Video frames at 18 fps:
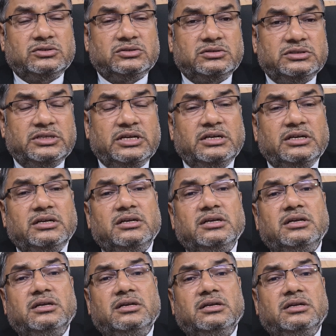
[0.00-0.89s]
then
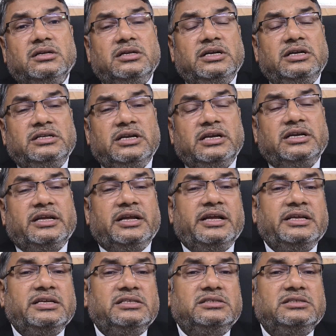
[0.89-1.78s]
in that
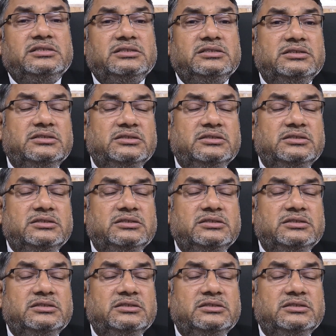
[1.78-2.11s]
case